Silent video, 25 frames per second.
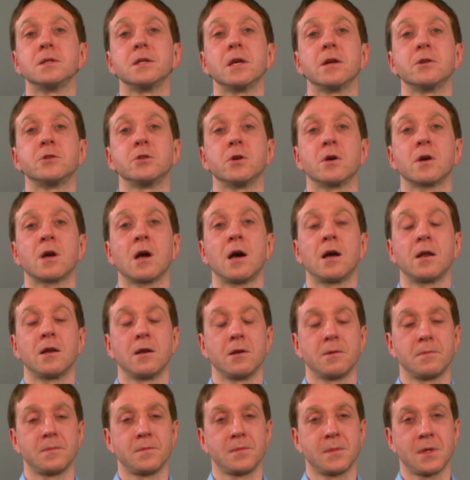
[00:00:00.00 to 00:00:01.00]
Deirdre
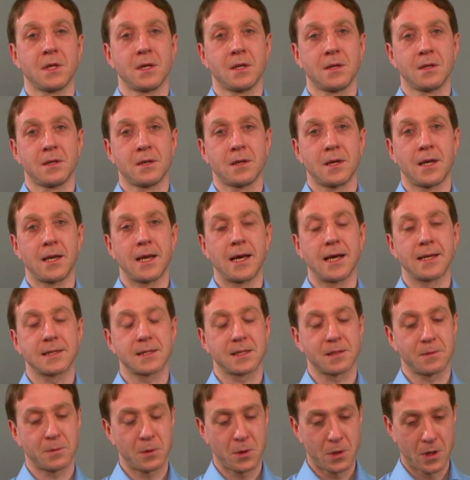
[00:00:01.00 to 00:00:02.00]
O'Connell,
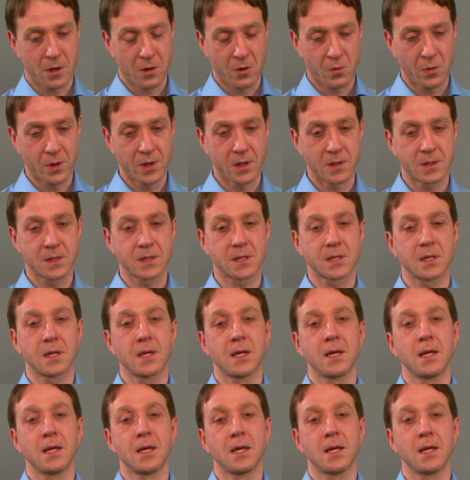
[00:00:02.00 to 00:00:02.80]
alas, no longer with us.